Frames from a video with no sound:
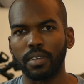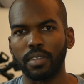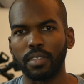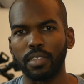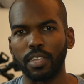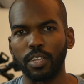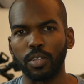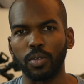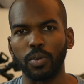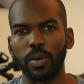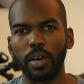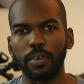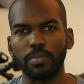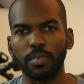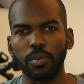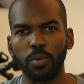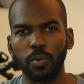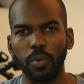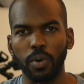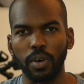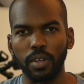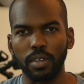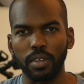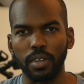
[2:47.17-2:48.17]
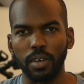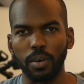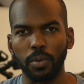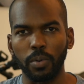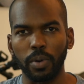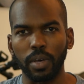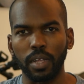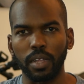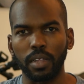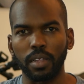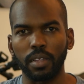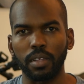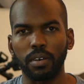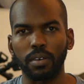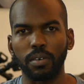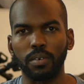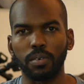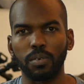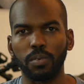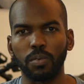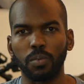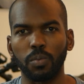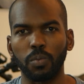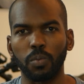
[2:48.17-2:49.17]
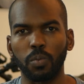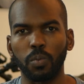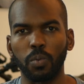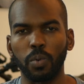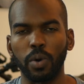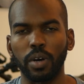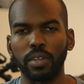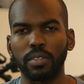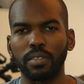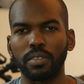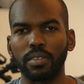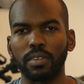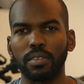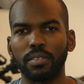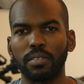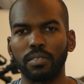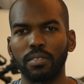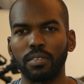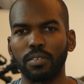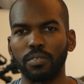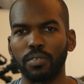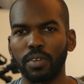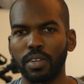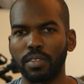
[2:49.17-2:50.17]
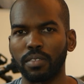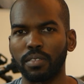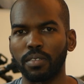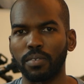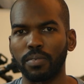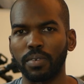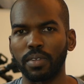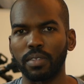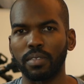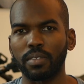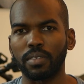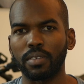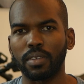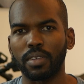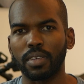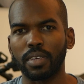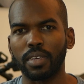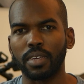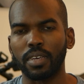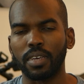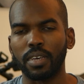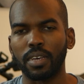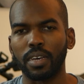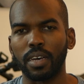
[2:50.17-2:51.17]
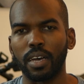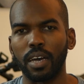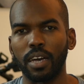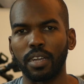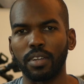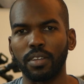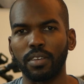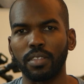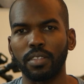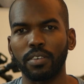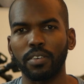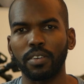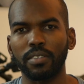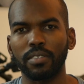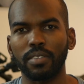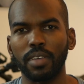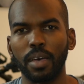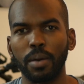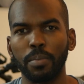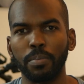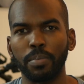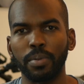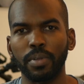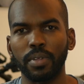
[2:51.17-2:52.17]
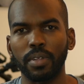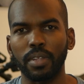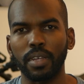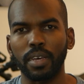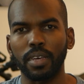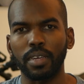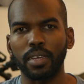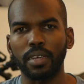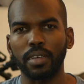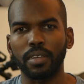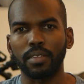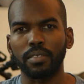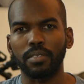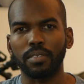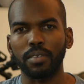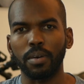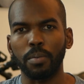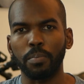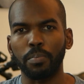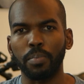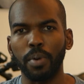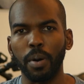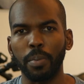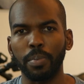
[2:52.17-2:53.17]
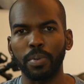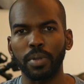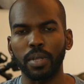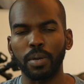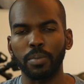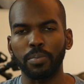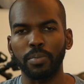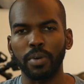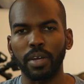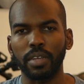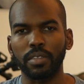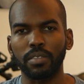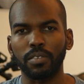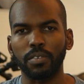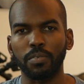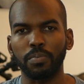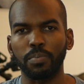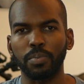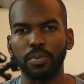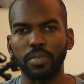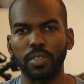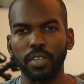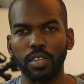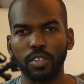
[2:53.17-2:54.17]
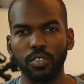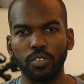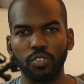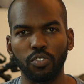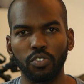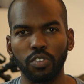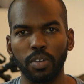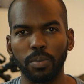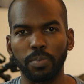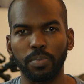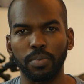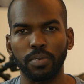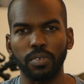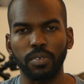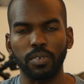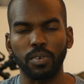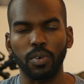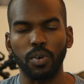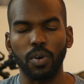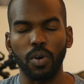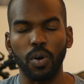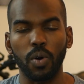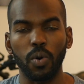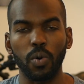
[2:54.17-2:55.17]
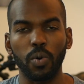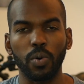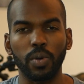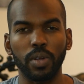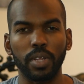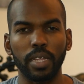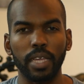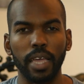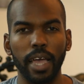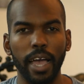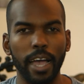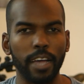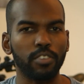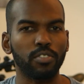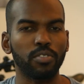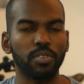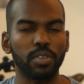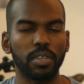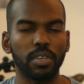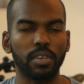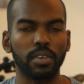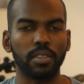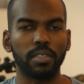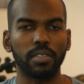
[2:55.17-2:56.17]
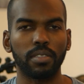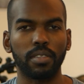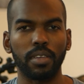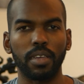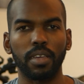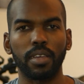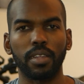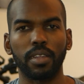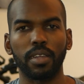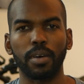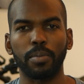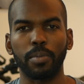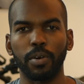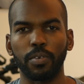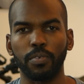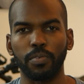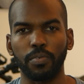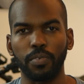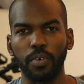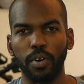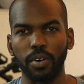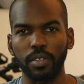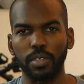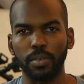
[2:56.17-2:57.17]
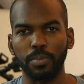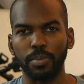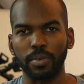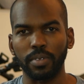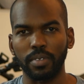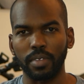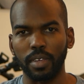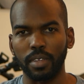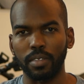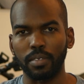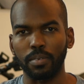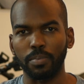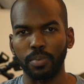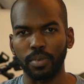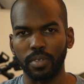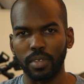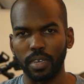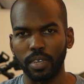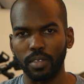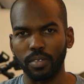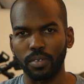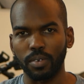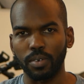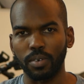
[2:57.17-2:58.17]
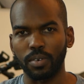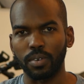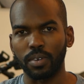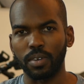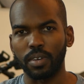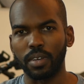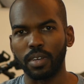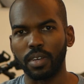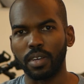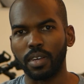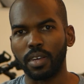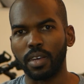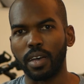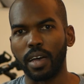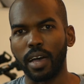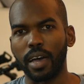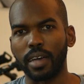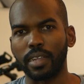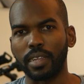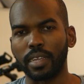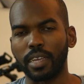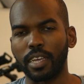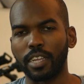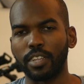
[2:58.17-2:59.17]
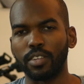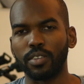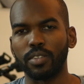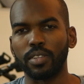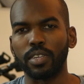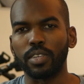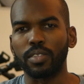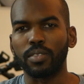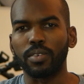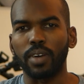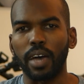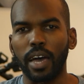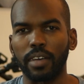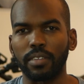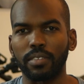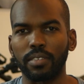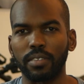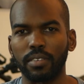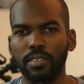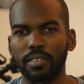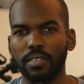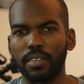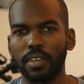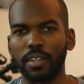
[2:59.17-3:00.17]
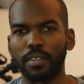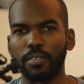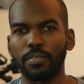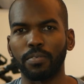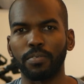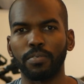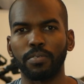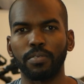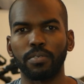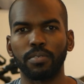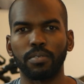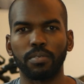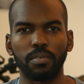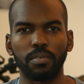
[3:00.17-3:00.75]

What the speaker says: then you have to wonder, well, what is the rest of it? Another example is some popular brands of potato chips only actually contain about 40% potato. And again, you need to ask yourself,